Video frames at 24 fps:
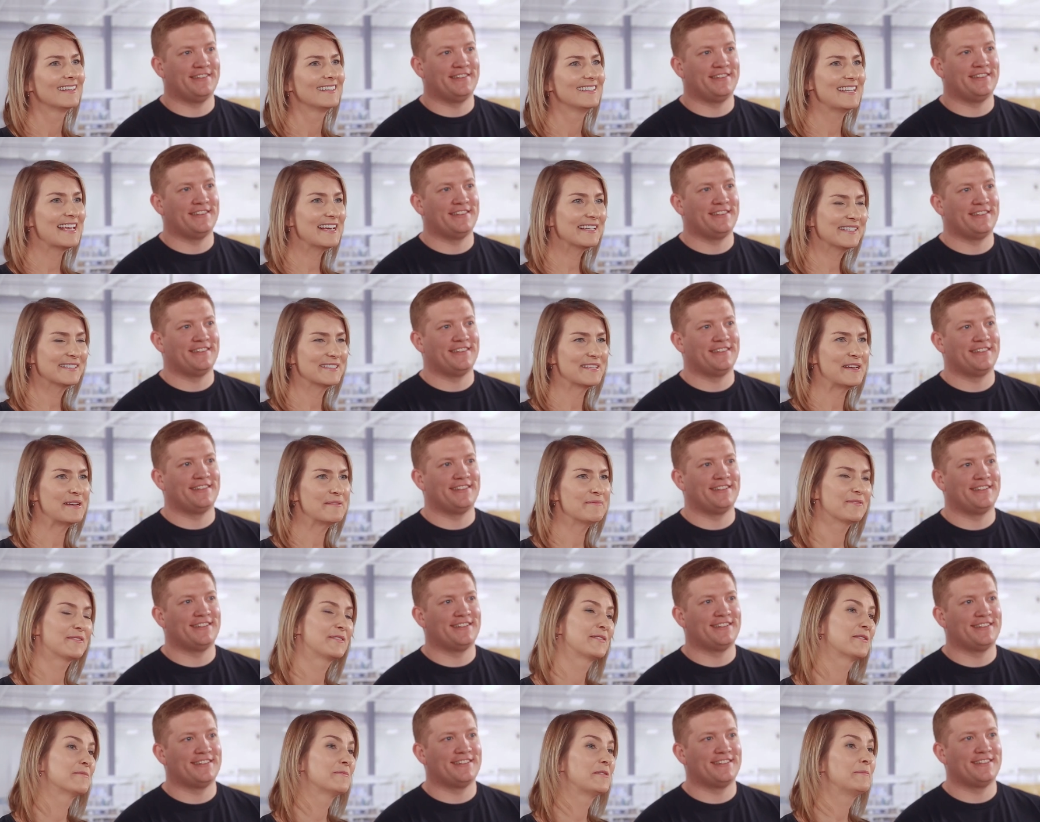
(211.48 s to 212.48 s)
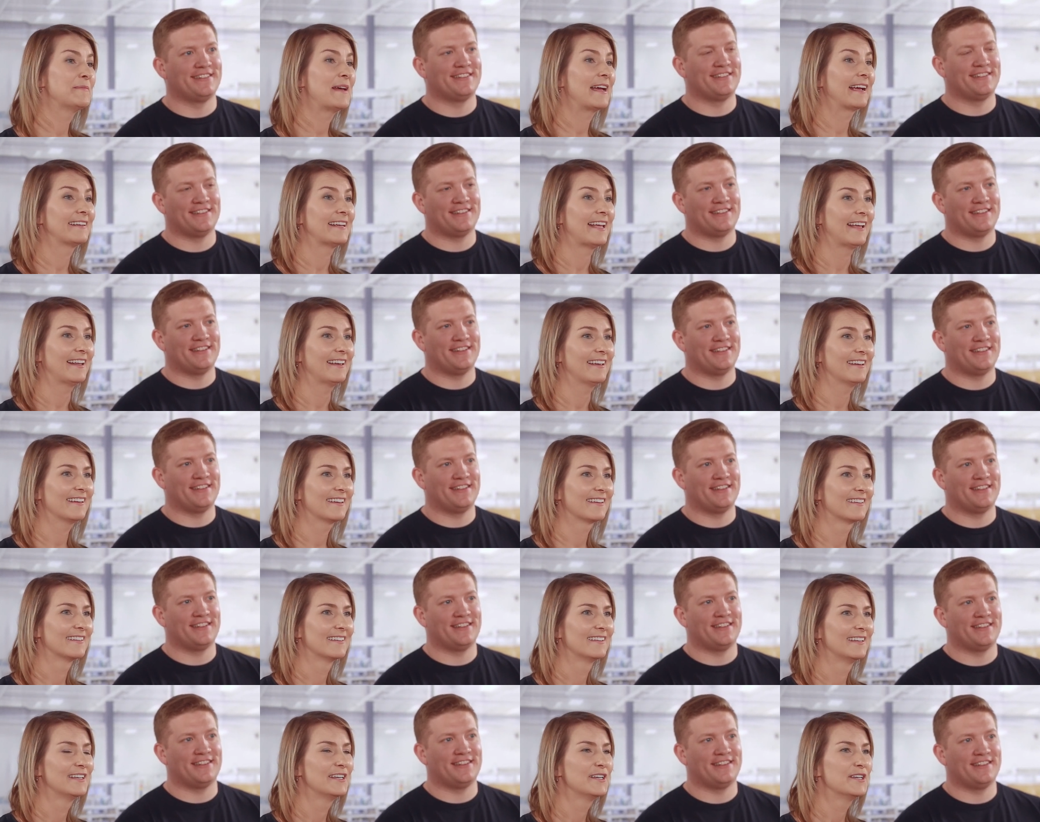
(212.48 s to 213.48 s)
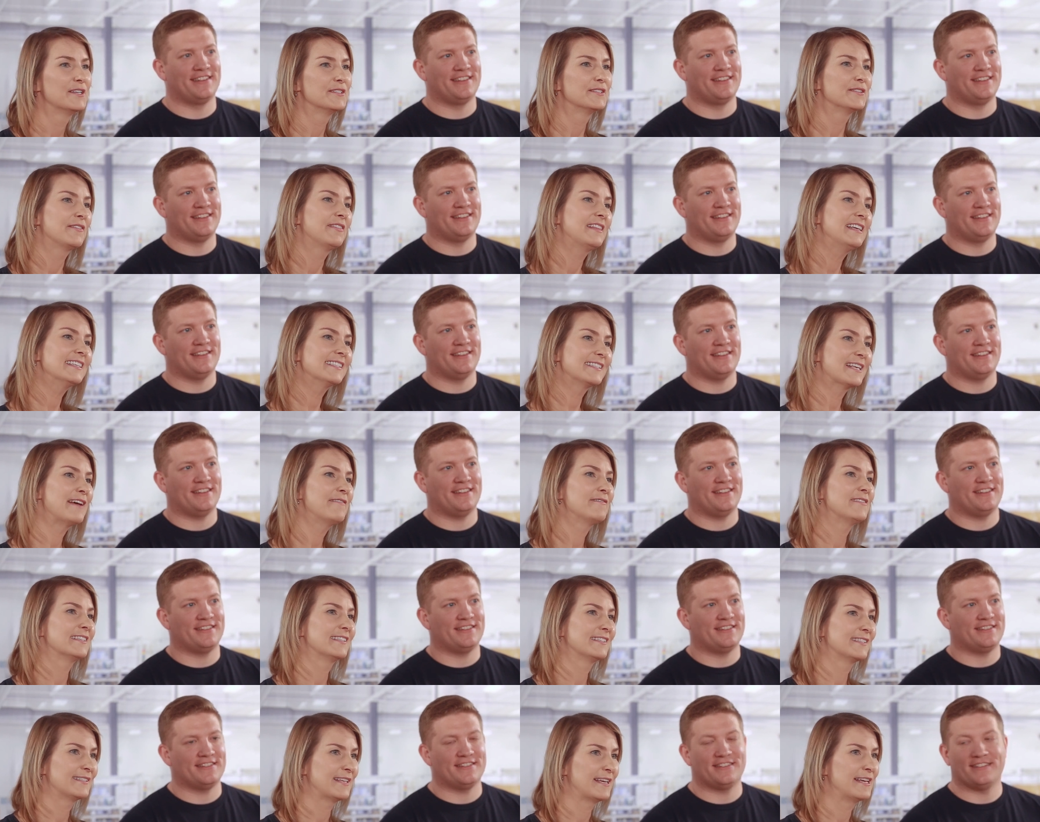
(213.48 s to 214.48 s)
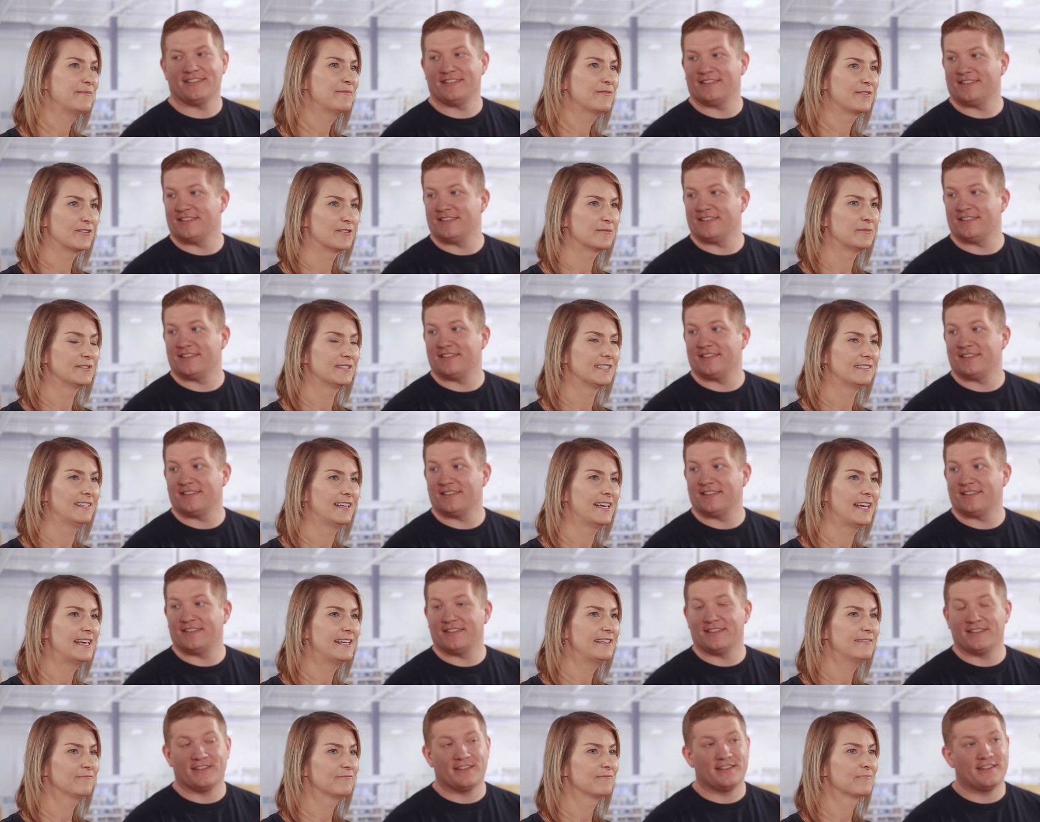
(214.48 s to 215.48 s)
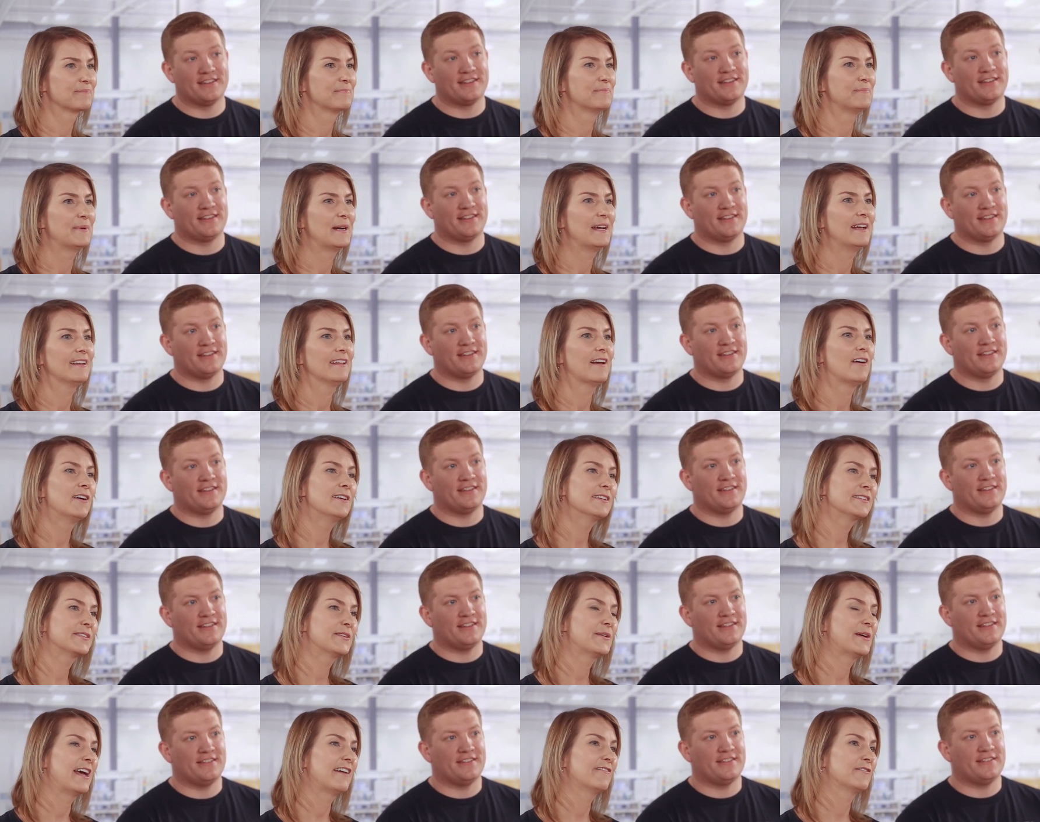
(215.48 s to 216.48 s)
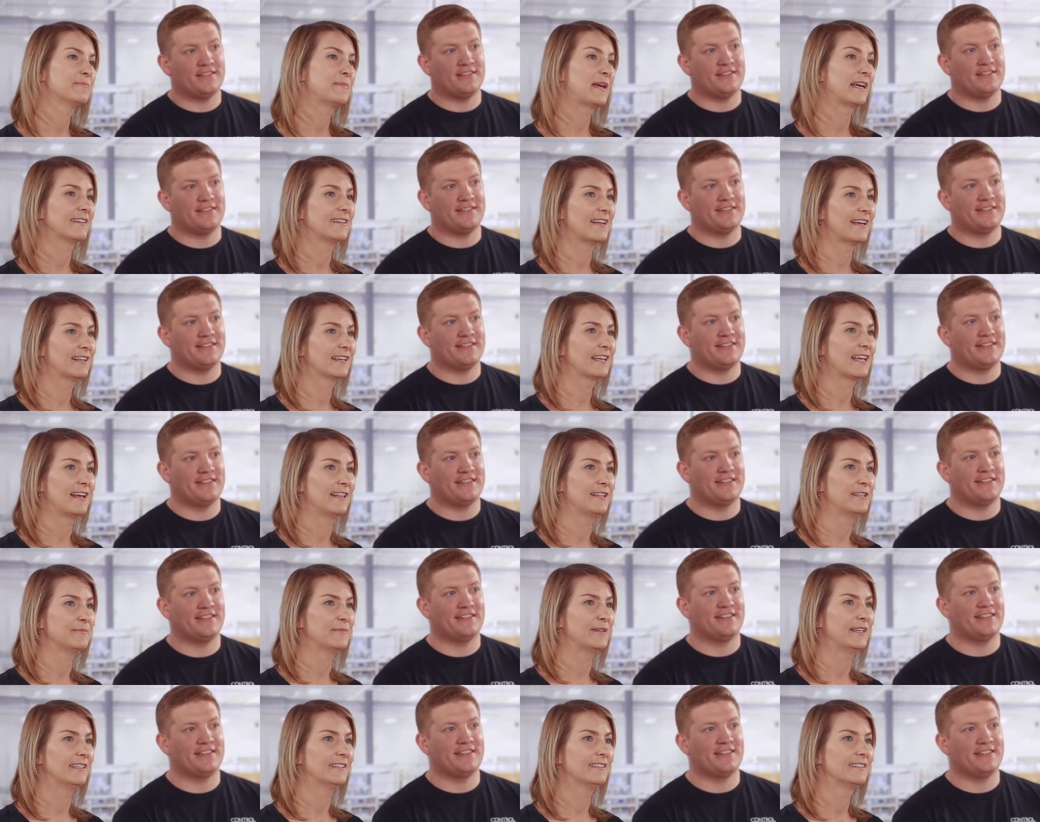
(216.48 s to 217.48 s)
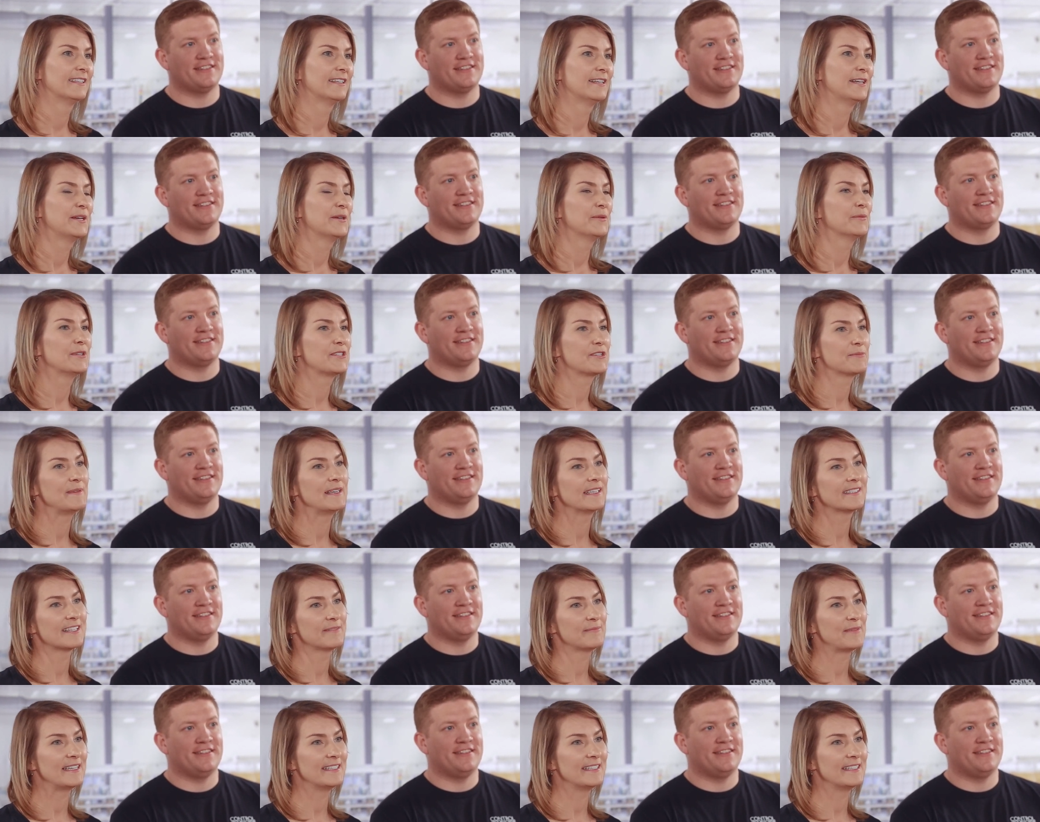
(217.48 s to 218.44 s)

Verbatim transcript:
Speaker 1: Next up, thermal magnetic. So these have the same thermal delay, but also have a magnetic element, which makes them